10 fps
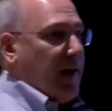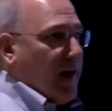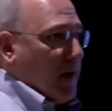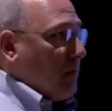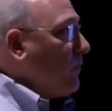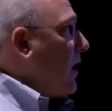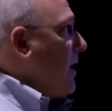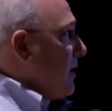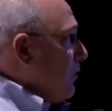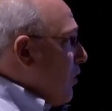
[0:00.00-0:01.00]
Um,
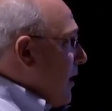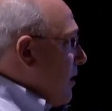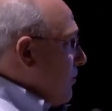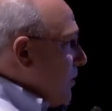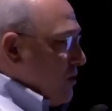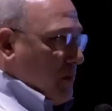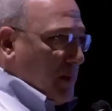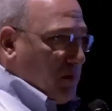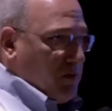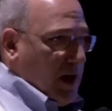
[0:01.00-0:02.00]
the lawyer with whom
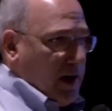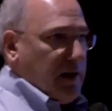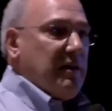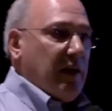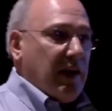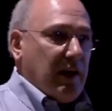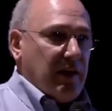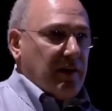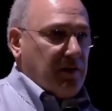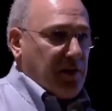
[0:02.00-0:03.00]
I presented
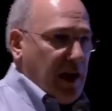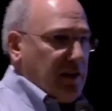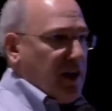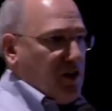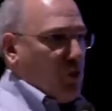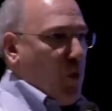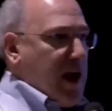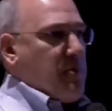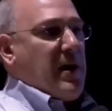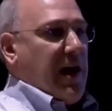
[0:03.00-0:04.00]
uh, said that it is
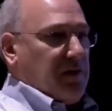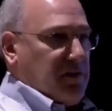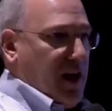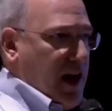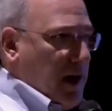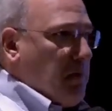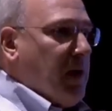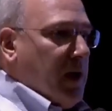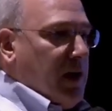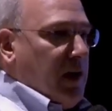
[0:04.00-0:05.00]
way past time
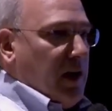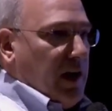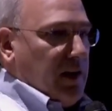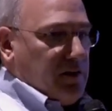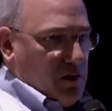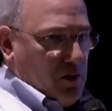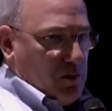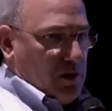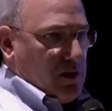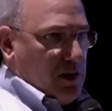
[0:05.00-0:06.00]
uh,
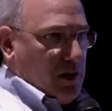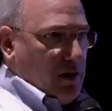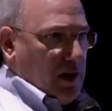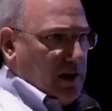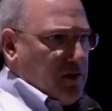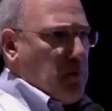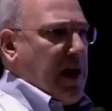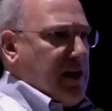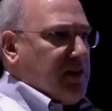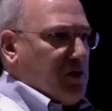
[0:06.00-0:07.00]
to uh,
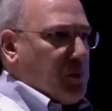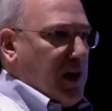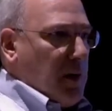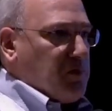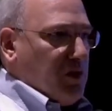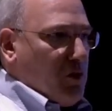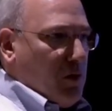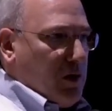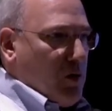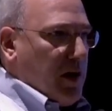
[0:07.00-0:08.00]
debate this preemption
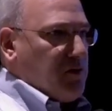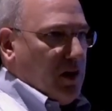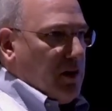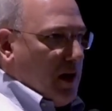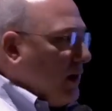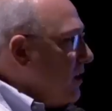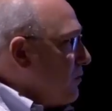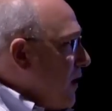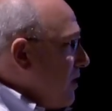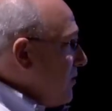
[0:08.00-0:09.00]
question, that
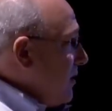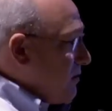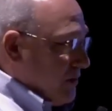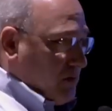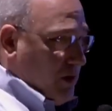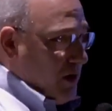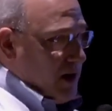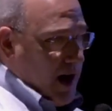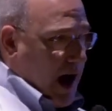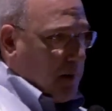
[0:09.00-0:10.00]
as far as he's
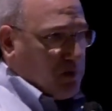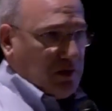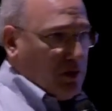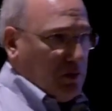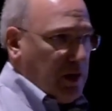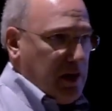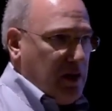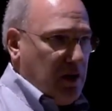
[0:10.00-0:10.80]
concerned, absolutely